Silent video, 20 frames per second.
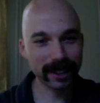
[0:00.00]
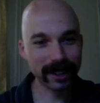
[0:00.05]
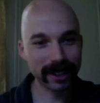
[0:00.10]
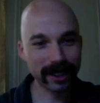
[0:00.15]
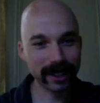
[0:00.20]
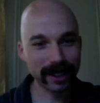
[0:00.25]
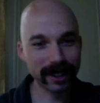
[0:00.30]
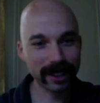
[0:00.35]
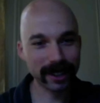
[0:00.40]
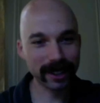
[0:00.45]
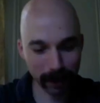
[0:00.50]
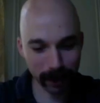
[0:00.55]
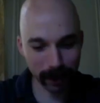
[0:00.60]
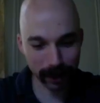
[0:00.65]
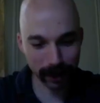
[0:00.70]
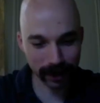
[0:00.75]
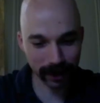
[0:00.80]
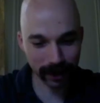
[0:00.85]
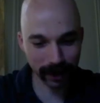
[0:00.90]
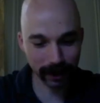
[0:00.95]
gonna
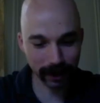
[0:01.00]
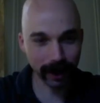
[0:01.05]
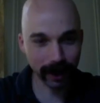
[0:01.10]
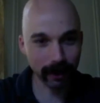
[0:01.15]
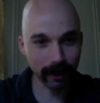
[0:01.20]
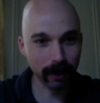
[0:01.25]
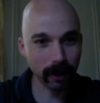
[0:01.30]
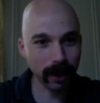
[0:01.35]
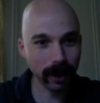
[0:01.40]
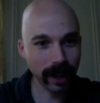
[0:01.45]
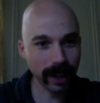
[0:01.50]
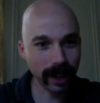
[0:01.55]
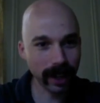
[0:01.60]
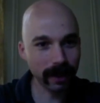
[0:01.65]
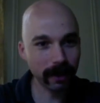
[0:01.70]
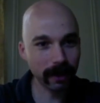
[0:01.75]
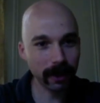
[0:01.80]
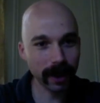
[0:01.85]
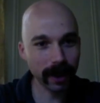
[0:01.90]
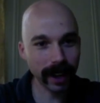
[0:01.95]
pull something up. Like what I
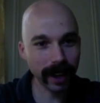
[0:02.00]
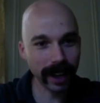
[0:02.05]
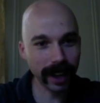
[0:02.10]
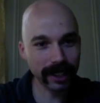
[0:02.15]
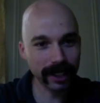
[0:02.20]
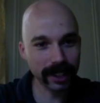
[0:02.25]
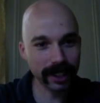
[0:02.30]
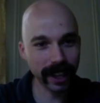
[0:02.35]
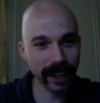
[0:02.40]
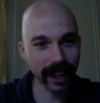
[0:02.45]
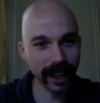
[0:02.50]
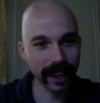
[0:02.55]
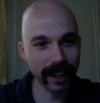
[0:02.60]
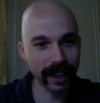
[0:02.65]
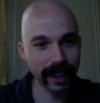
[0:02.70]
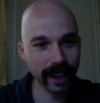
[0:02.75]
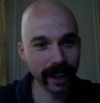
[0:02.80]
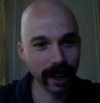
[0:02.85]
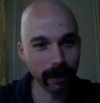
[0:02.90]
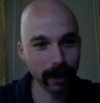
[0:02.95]
actually
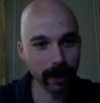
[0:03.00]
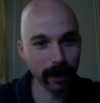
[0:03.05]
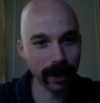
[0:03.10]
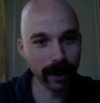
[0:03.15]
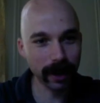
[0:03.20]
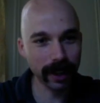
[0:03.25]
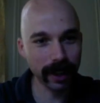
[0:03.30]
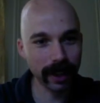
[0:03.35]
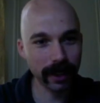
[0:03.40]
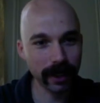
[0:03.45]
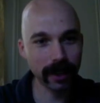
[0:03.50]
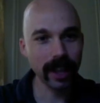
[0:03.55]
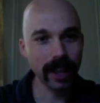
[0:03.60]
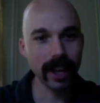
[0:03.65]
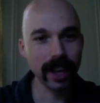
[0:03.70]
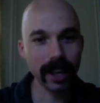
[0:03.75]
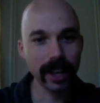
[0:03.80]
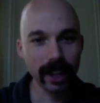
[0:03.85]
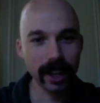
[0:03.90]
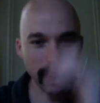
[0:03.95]
ended up with.
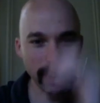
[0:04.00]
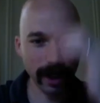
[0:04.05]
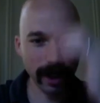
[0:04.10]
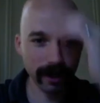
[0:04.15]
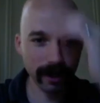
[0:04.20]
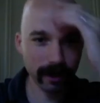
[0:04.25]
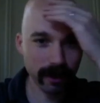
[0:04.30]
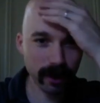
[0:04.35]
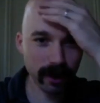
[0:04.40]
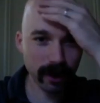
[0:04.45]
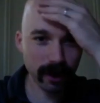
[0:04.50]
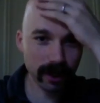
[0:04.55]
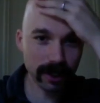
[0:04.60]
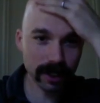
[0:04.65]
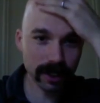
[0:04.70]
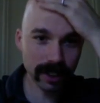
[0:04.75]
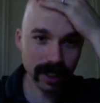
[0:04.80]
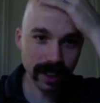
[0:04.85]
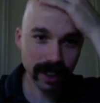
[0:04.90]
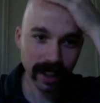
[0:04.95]
At
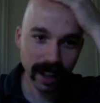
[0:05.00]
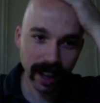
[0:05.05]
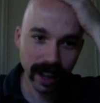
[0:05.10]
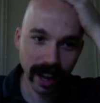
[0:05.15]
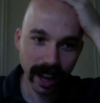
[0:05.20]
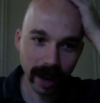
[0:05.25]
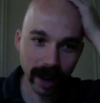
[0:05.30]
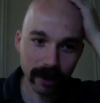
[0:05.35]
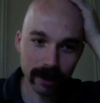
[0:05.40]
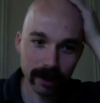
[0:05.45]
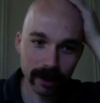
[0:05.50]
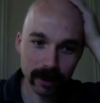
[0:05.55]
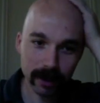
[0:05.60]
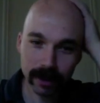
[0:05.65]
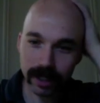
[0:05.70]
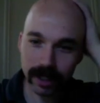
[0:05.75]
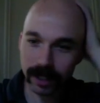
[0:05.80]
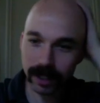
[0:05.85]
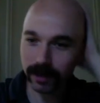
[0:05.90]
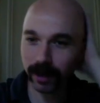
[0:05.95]
first I was
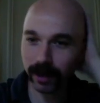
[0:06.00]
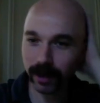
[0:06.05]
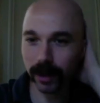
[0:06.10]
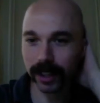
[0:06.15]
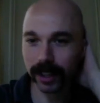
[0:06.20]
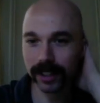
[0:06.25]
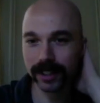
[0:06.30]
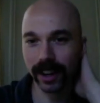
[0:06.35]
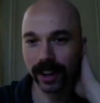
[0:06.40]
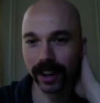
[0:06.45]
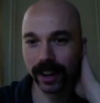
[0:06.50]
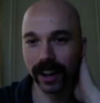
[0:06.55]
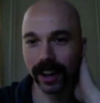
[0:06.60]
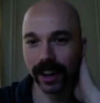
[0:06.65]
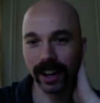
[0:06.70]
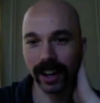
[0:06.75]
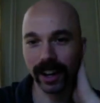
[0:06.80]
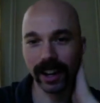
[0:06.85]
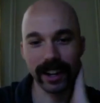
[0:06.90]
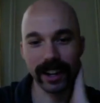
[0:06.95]
really focused
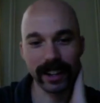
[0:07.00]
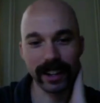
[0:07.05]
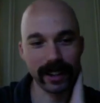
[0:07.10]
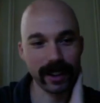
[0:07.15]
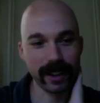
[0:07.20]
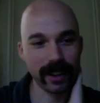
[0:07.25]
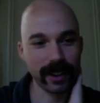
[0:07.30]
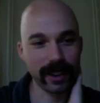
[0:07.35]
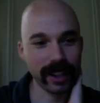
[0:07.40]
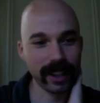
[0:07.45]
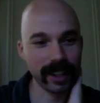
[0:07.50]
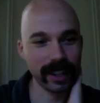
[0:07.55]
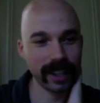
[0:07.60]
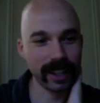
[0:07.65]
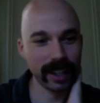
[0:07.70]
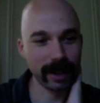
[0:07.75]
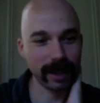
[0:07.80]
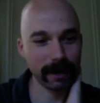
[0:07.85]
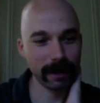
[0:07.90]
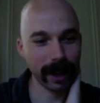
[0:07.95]
on thinking
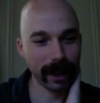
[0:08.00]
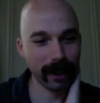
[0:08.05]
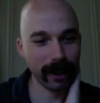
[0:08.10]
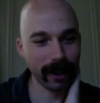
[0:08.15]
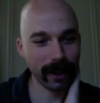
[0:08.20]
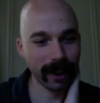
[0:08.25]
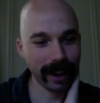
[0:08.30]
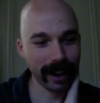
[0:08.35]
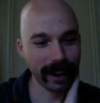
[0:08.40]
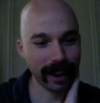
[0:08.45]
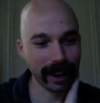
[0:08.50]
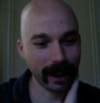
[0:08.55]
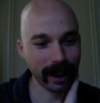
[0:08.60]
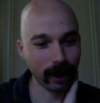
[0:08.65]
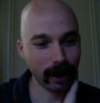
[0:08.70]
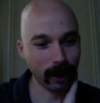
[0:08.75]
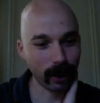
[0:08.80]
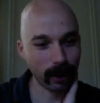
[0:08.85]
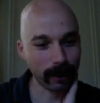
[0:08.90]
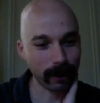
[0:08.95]
about how